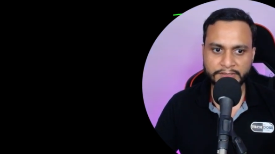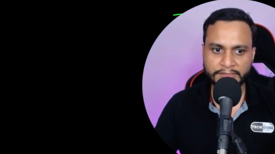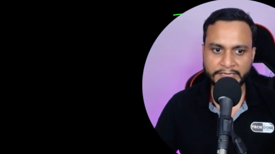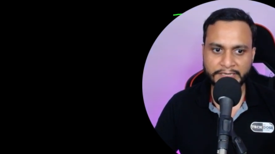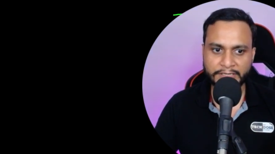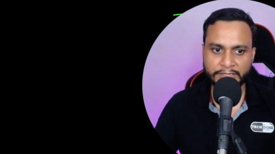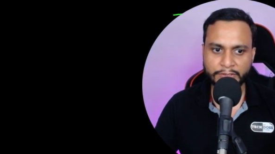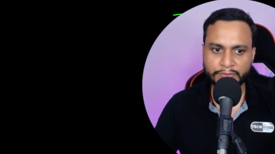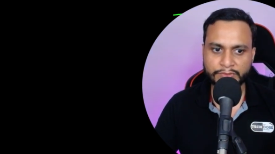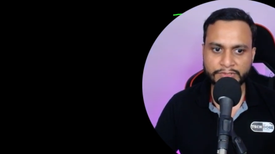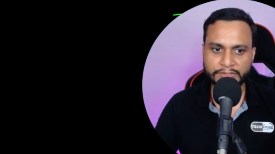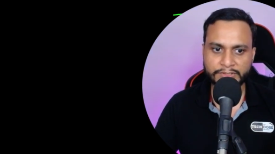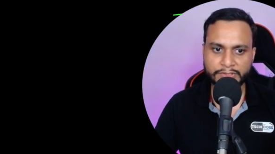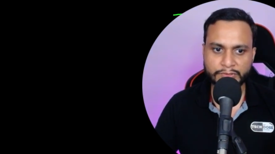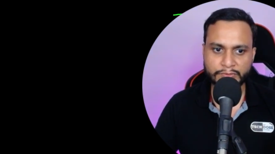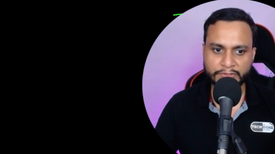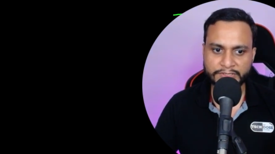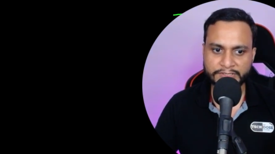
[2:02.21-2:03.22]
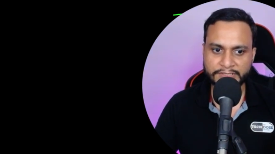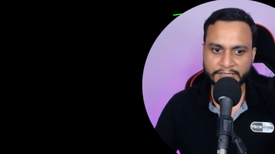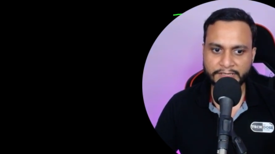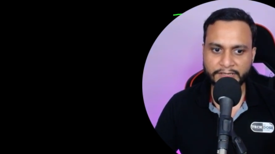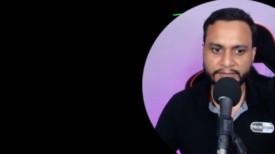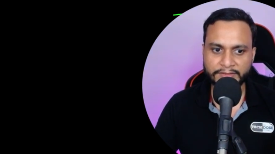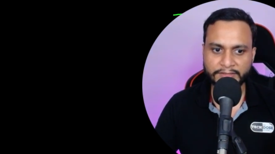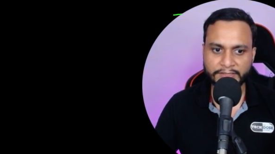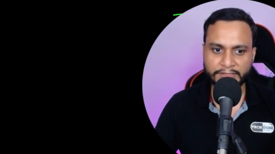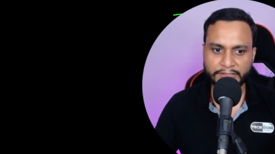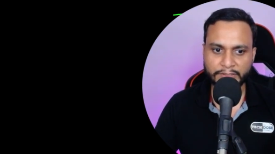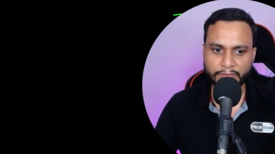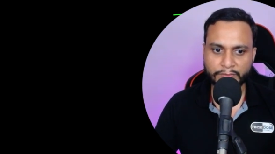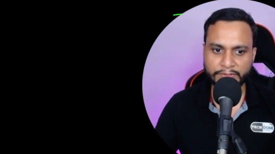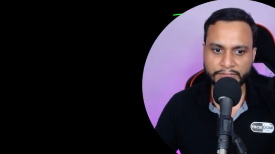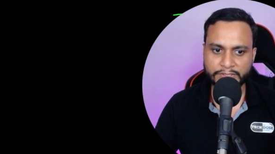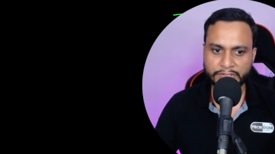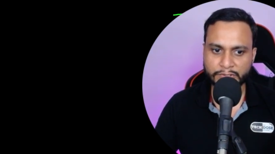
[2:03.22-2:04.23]
the end users who are sending their
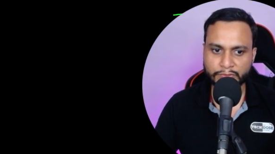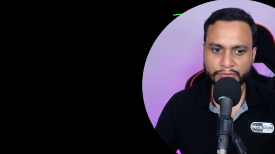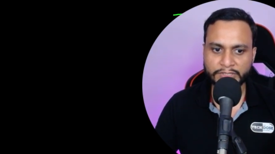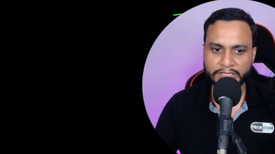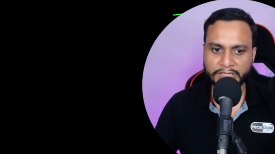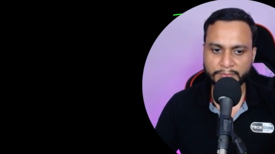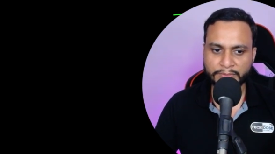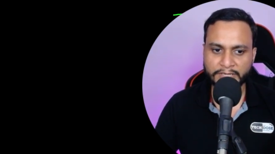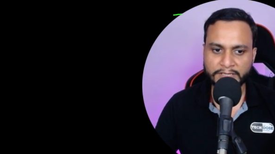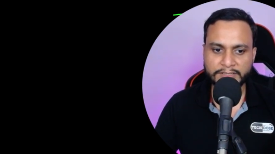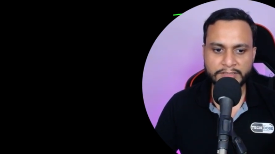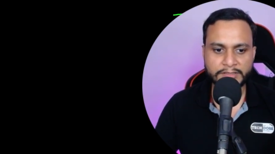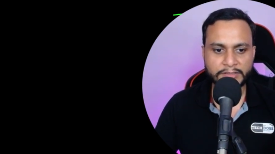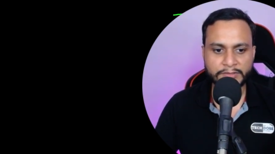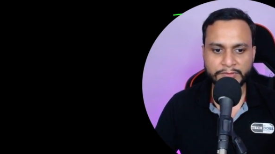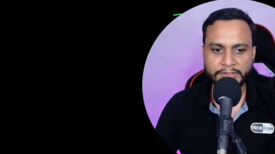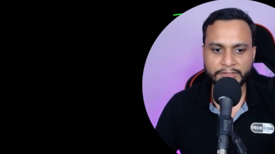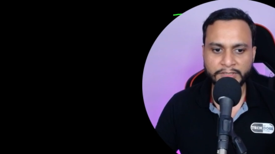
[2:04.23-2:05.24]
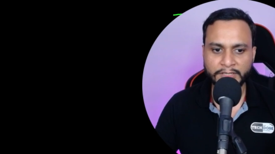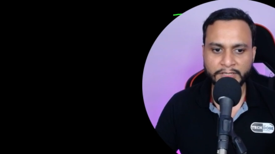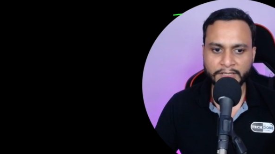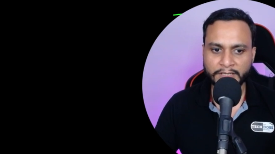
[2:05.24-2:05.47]
request to the API server.